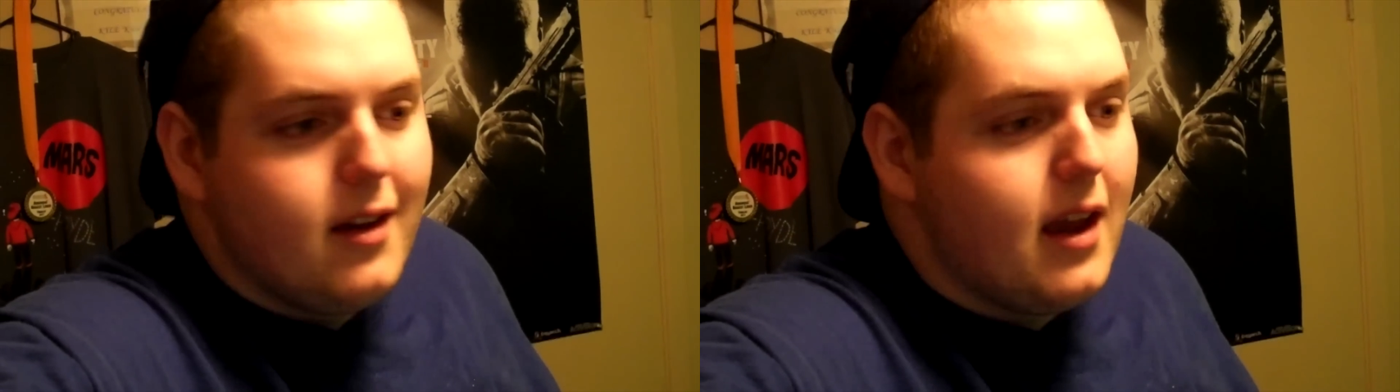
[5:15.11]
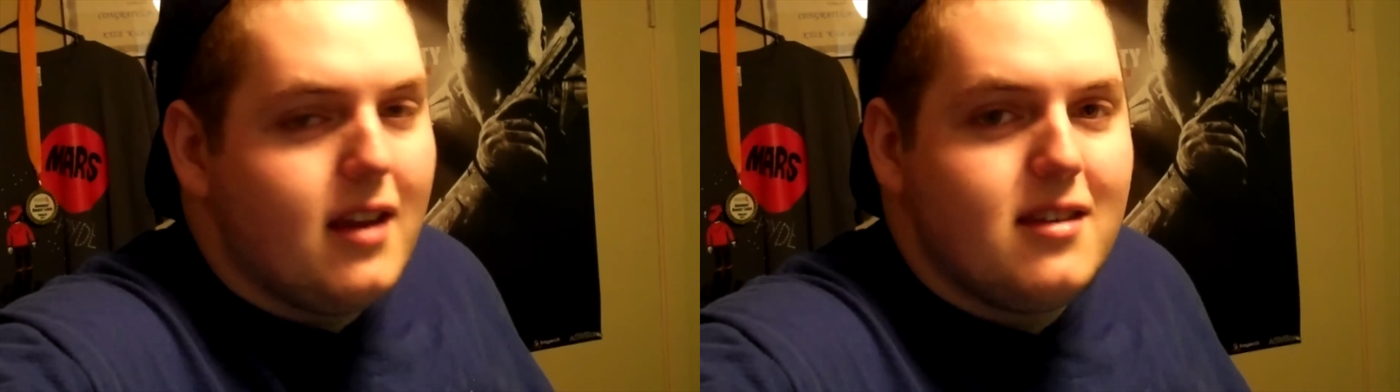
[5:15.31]

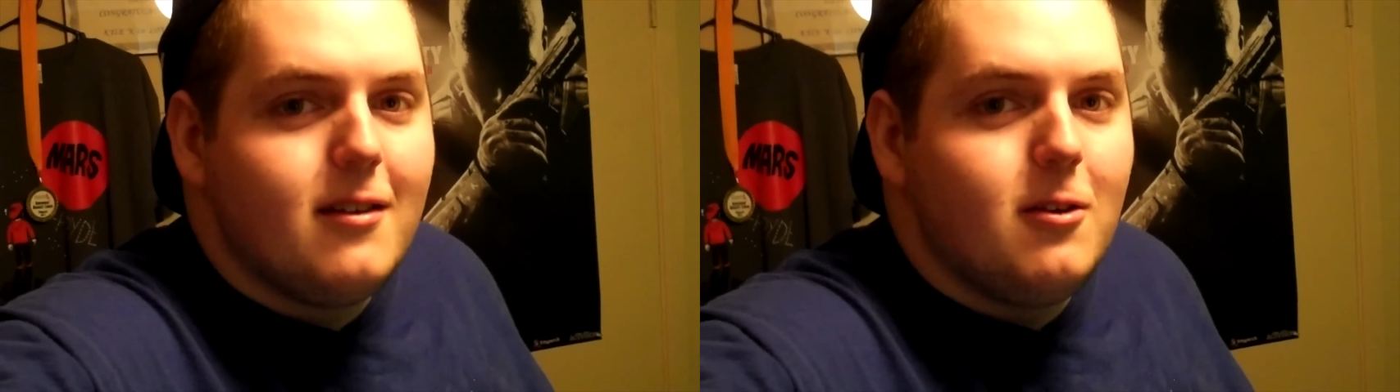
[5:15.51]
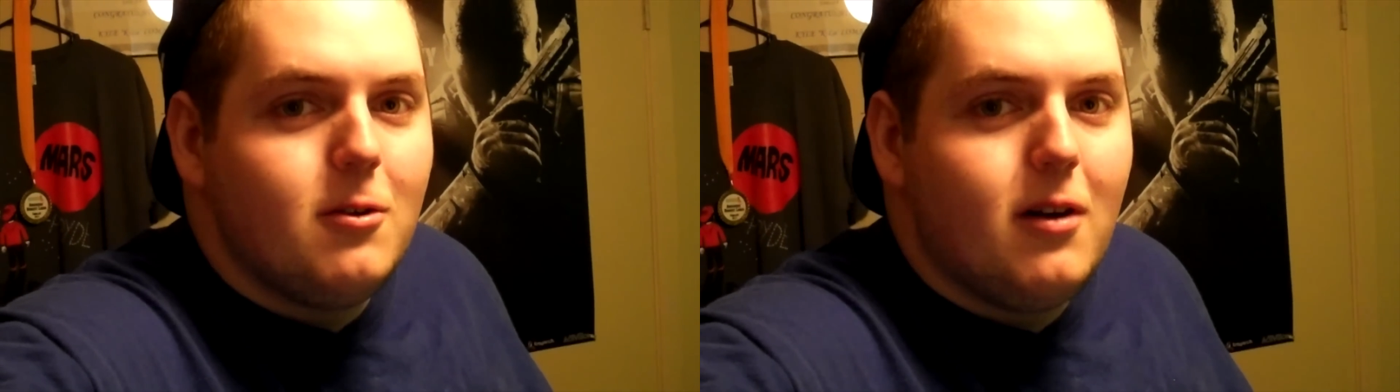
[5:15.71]
And
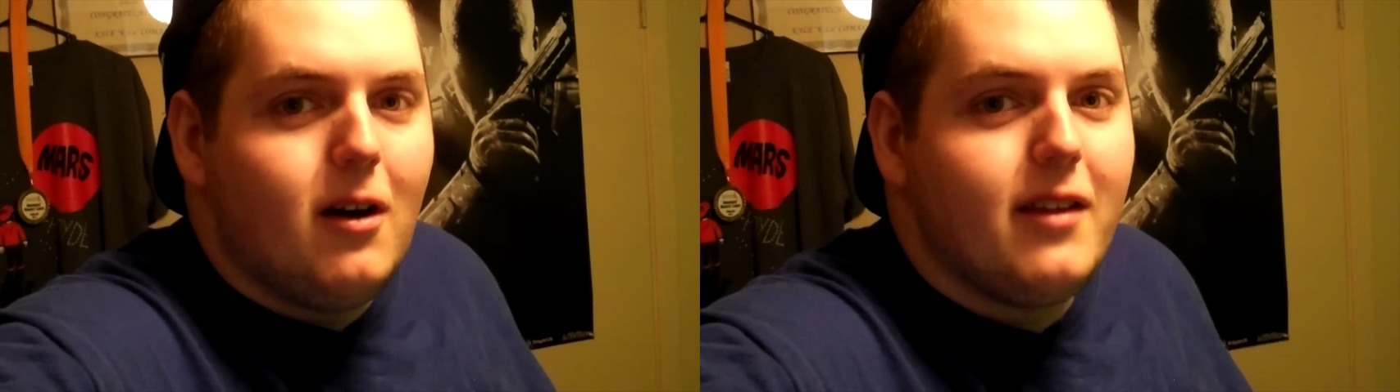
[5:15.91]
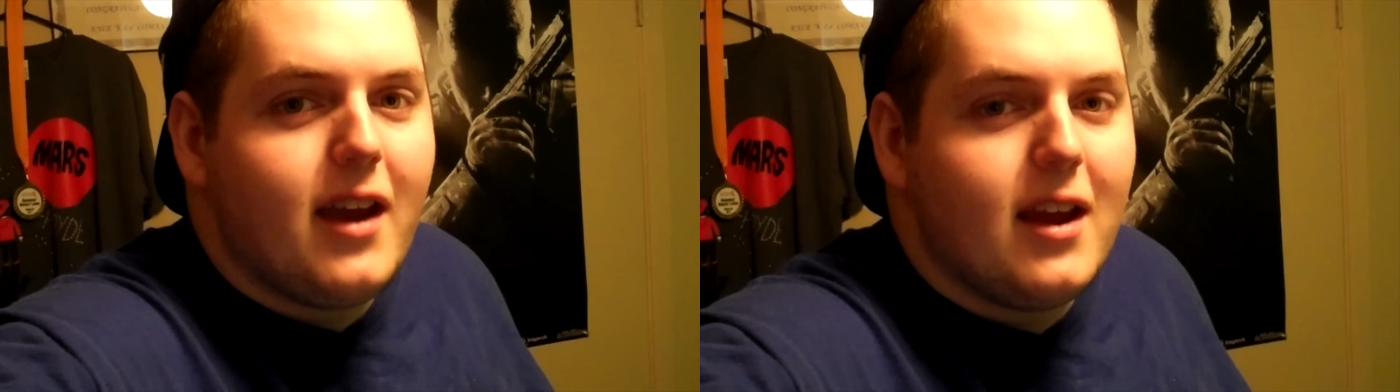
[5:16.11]
to
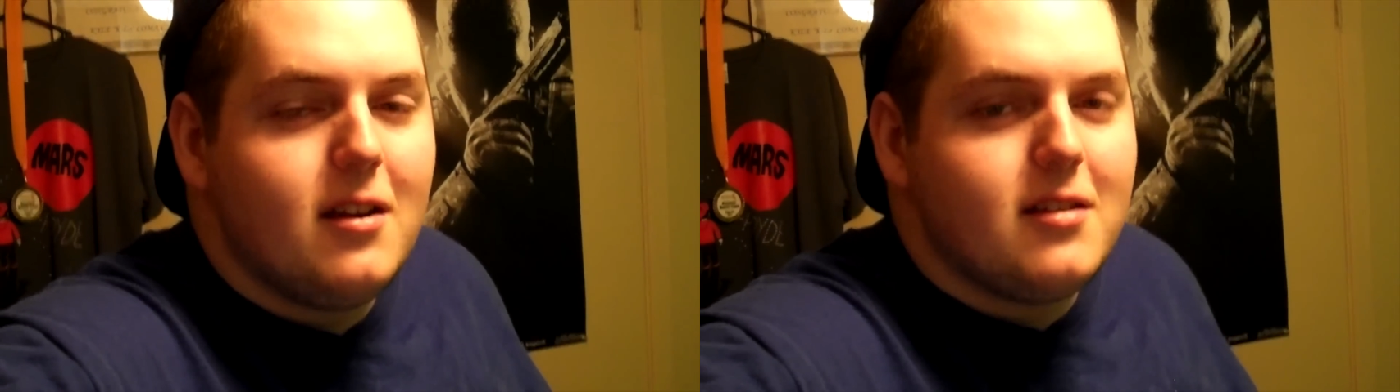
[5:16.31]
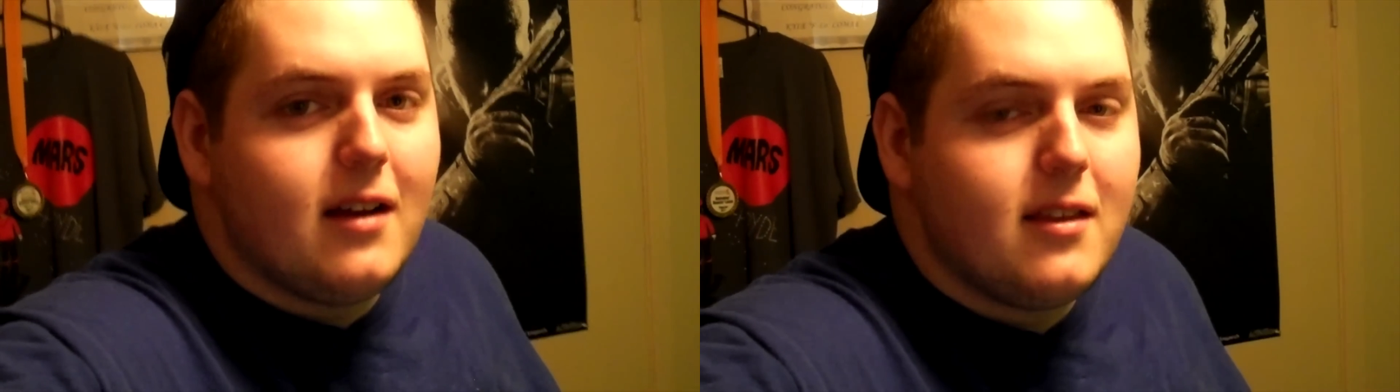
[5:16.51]
all the
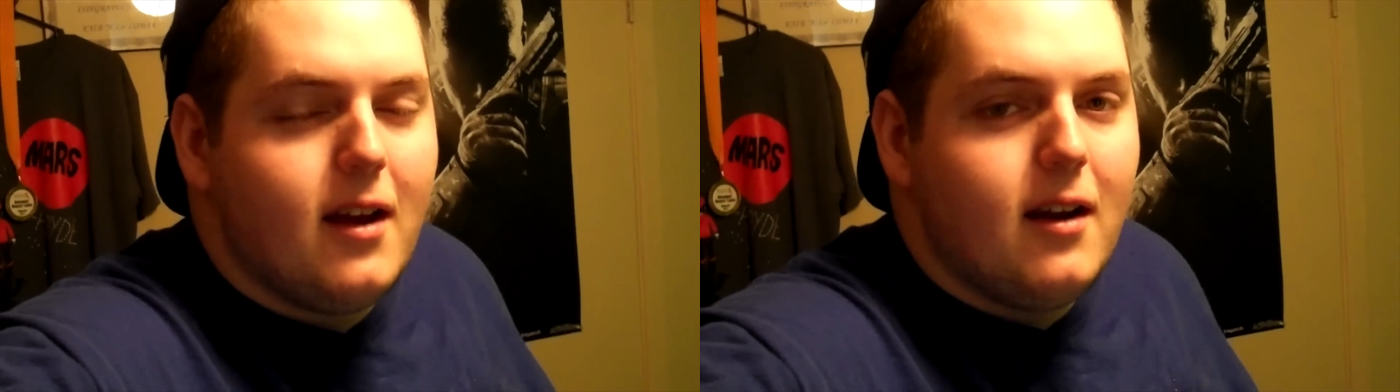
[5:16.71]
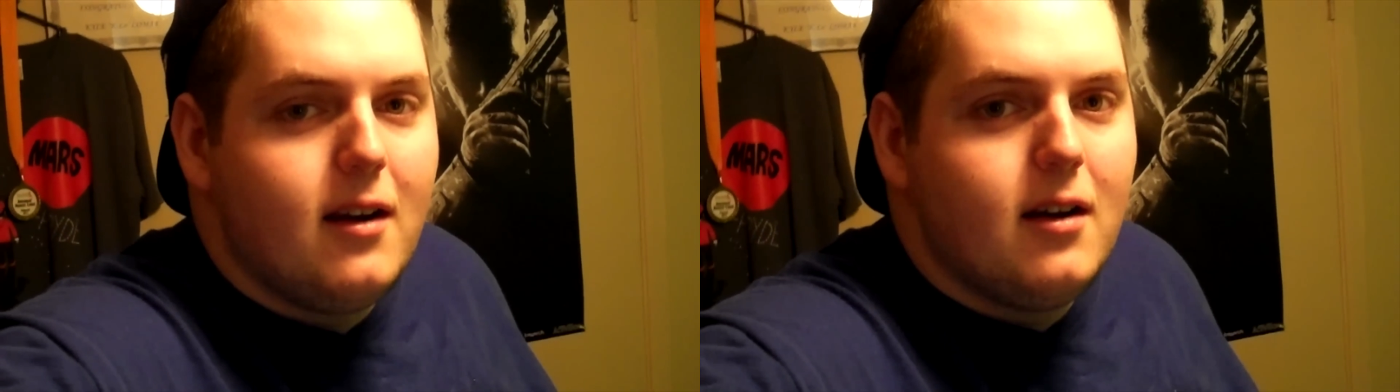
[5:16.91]
haters out
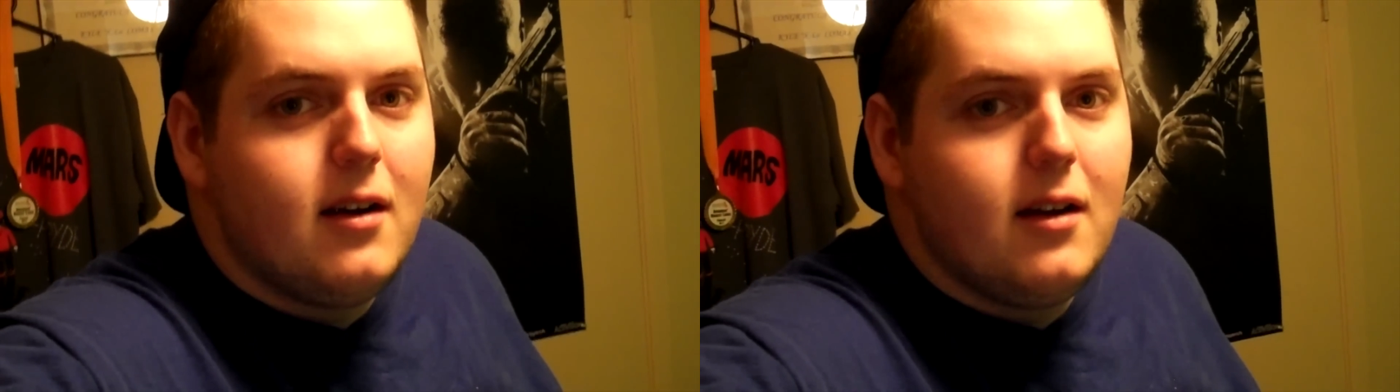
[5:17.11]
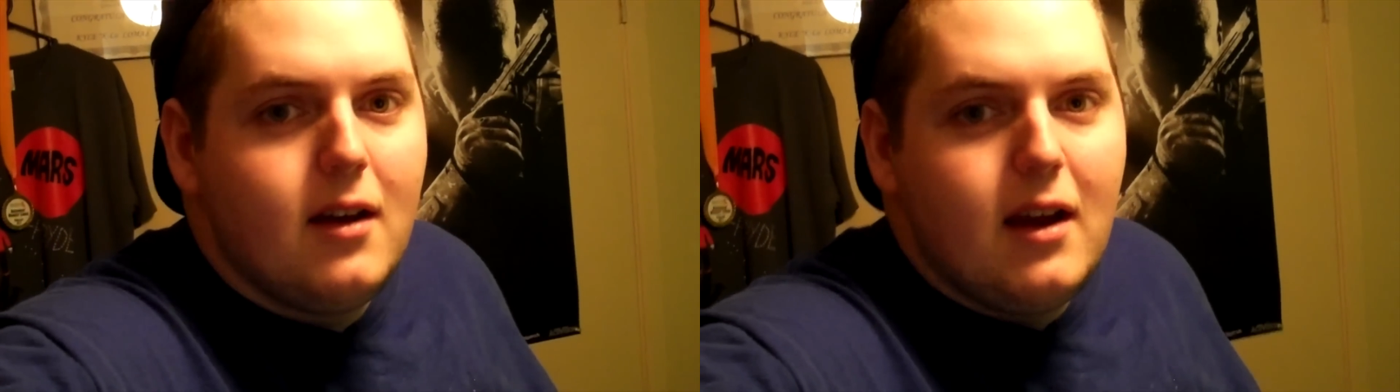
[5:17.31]
there,
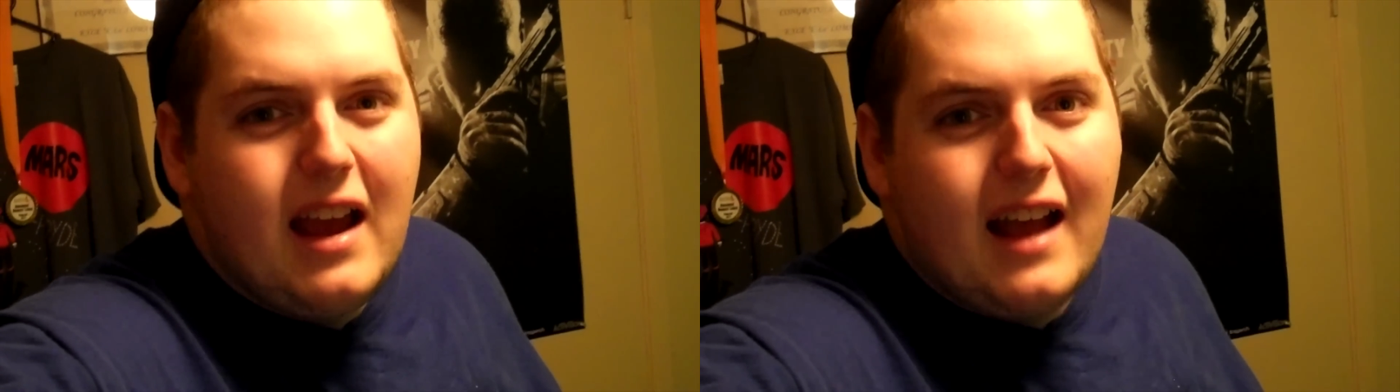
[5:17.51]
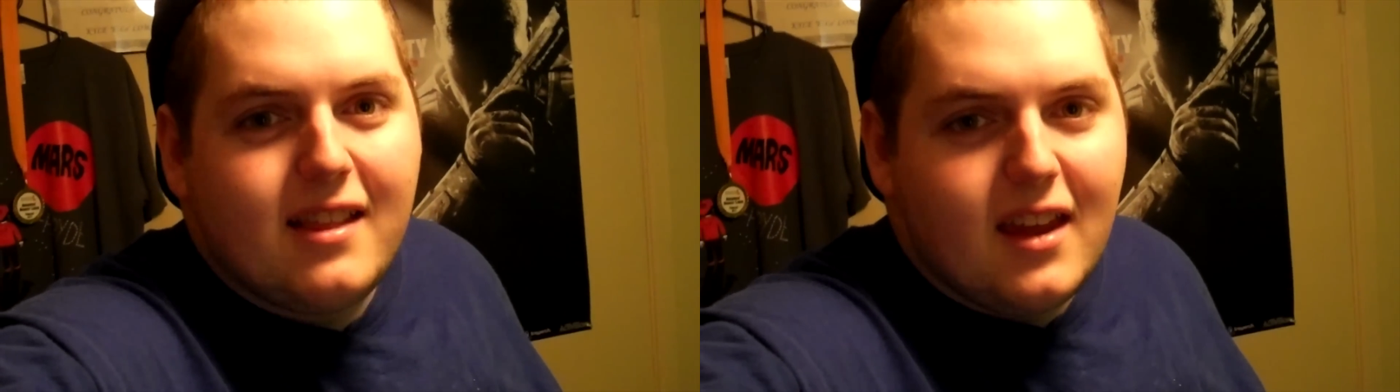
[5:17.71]

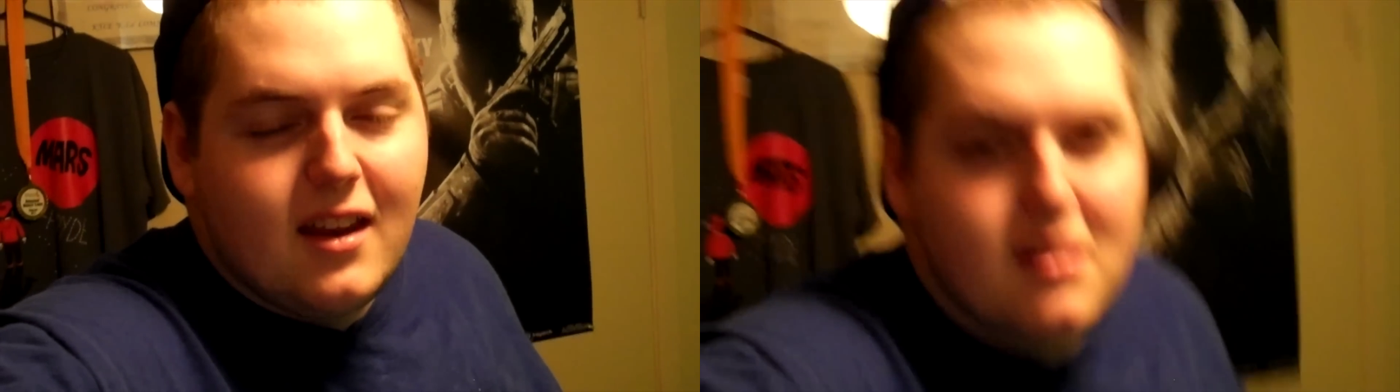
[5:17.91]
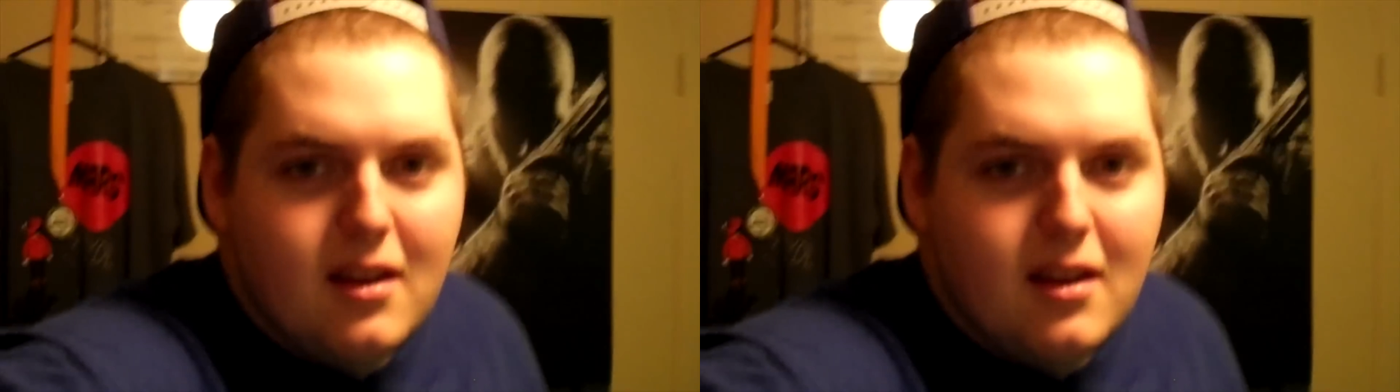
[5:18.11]
at the end of the